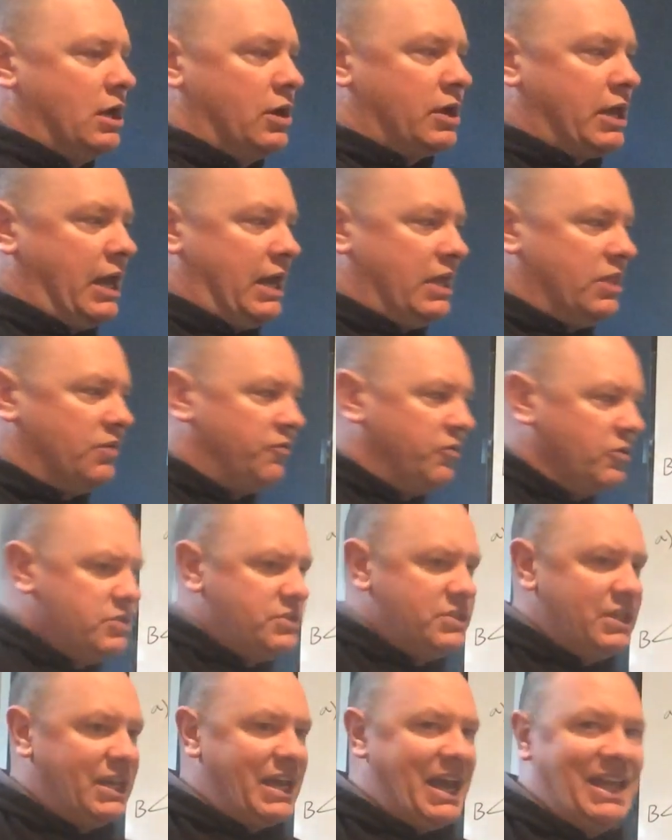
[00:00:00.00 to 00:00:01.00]
Okay, the
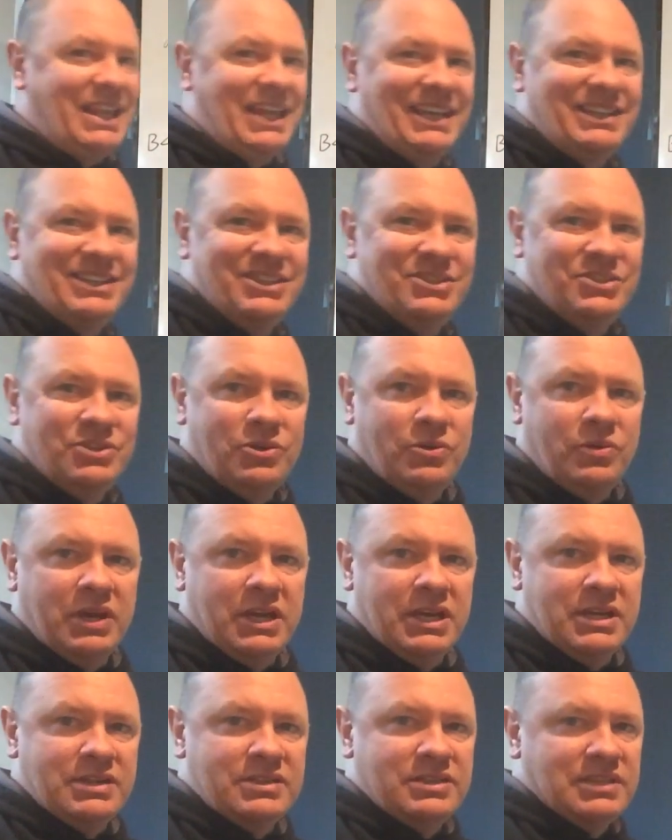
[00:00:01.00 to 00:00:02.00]
first thing I like to do
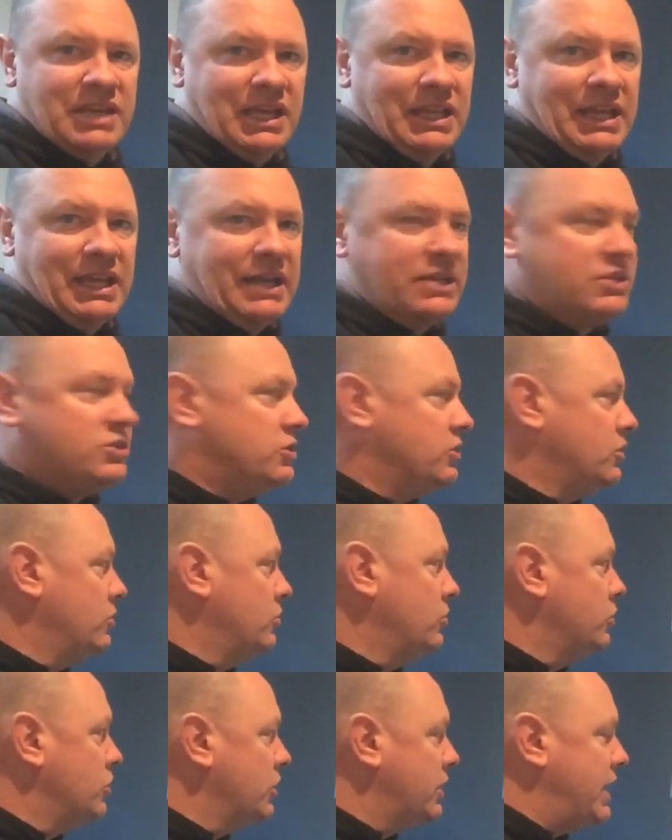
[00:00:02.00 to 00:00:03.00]
is I'd like to
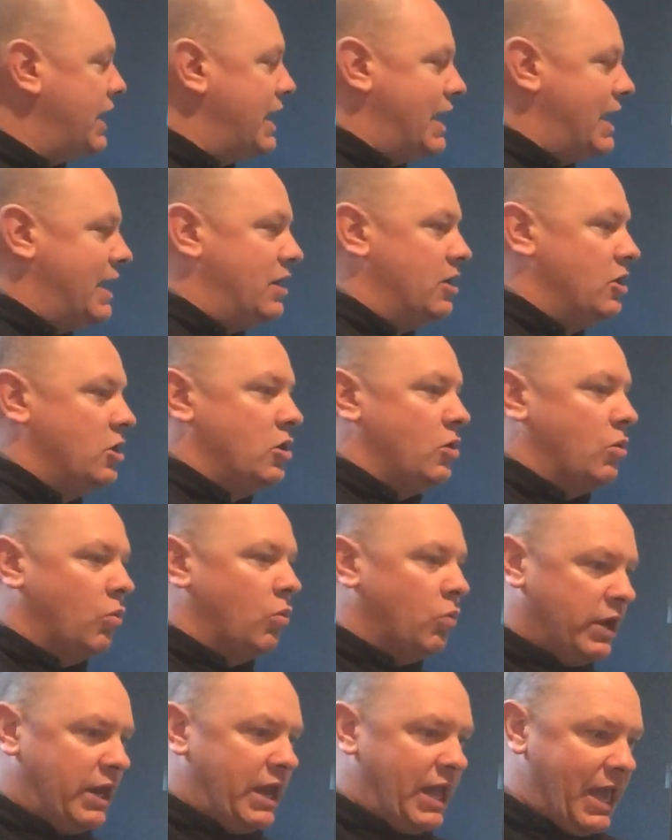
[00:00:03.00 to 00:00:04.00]
look at
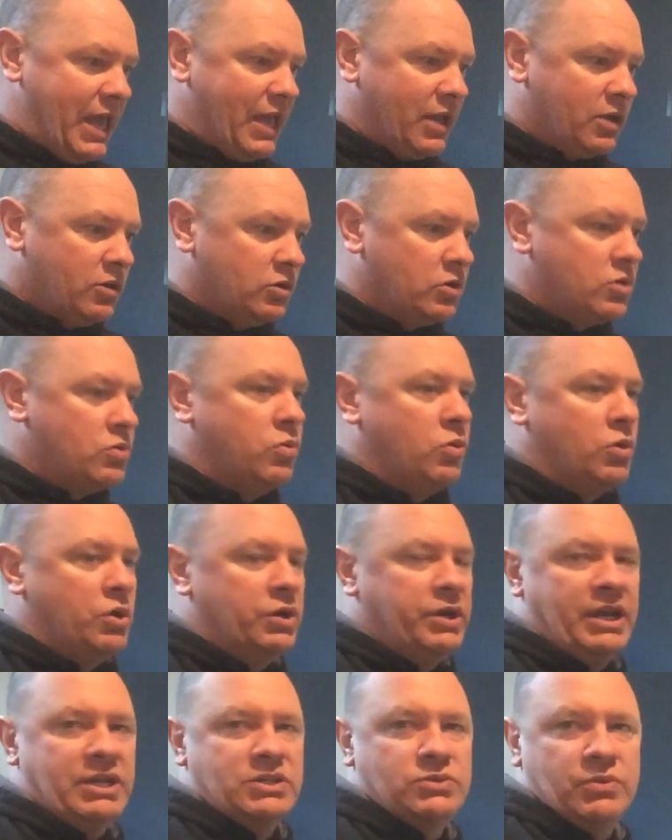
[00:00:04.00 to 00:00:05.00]
what angle
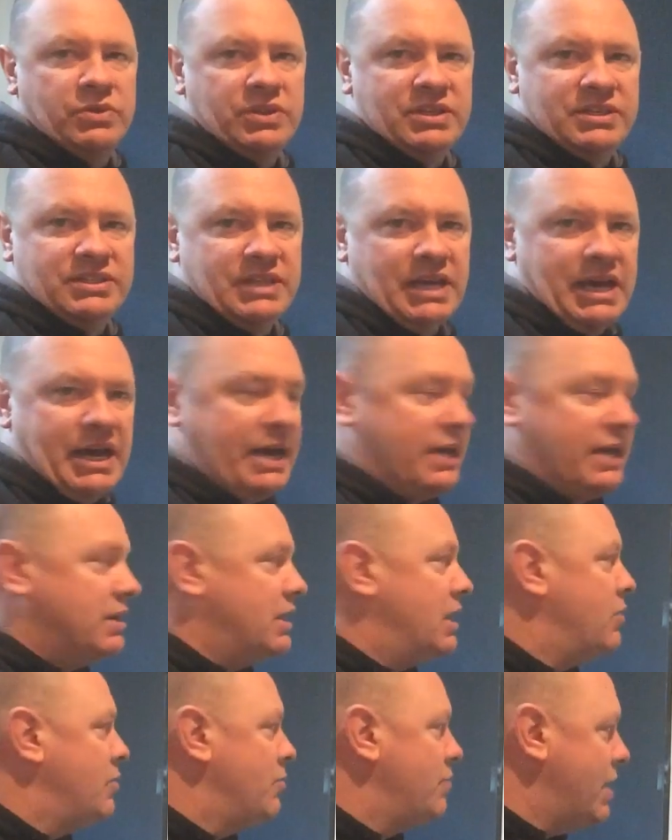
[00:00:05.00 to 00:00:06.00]
coordinates with the side.
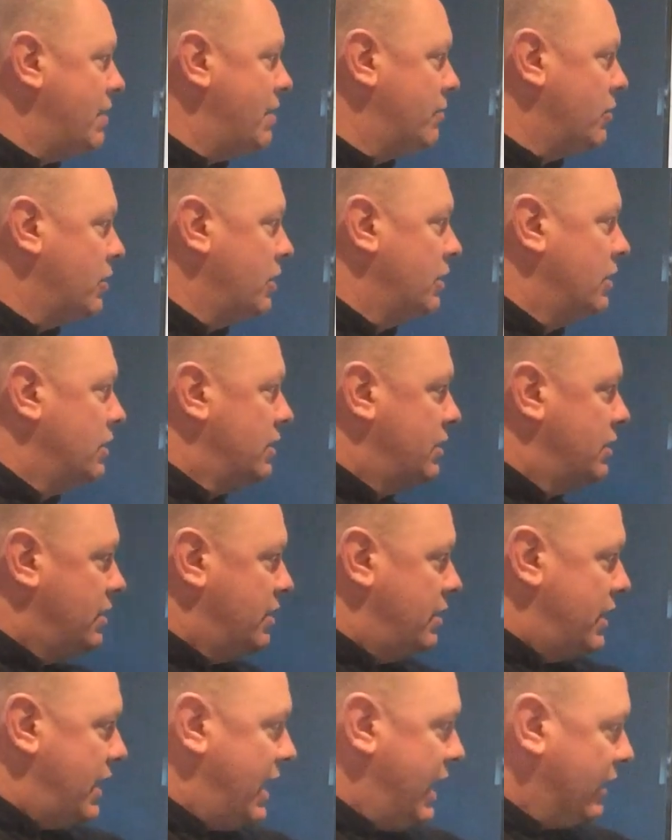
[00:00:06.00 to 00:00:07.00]
And remember,
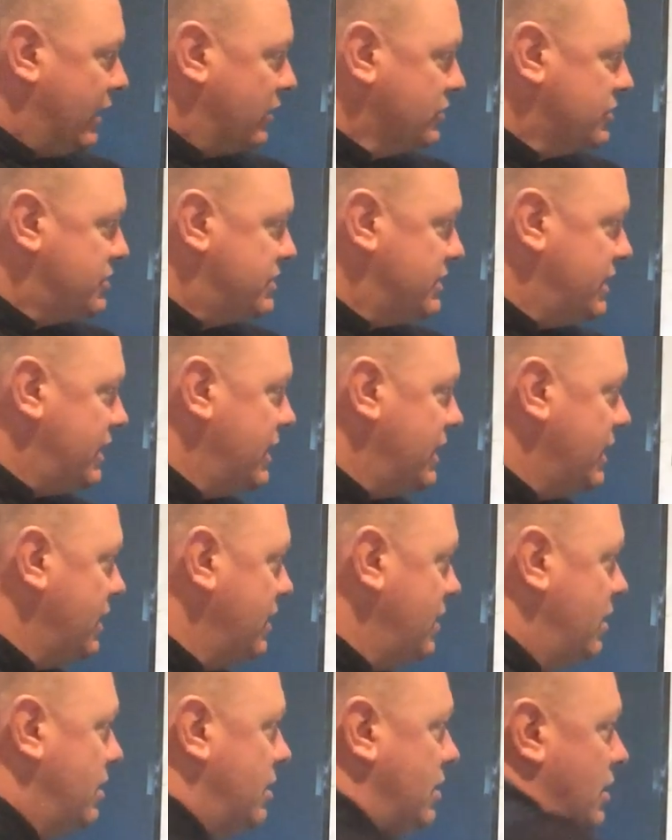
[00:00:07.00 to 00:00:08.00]
angle
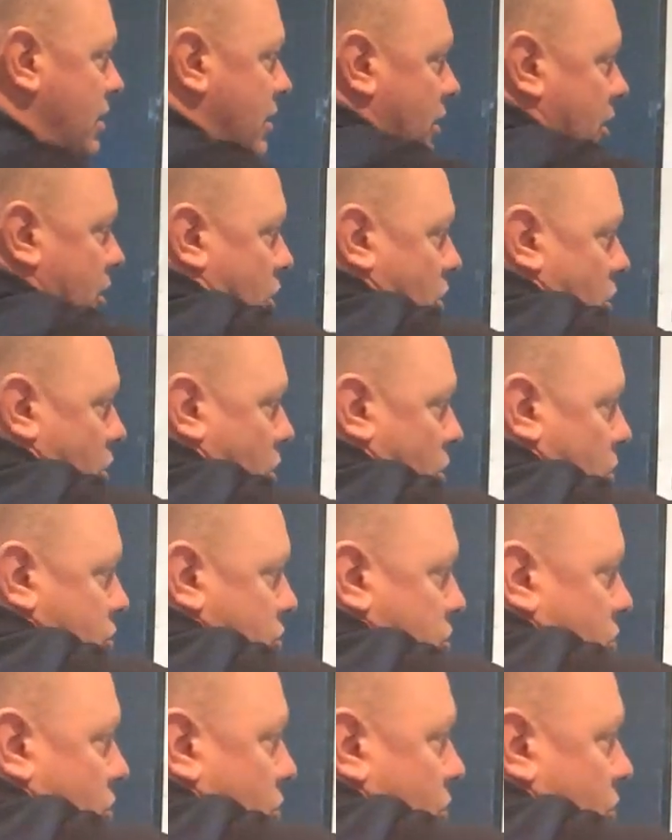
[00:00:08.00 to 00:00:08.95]
C goes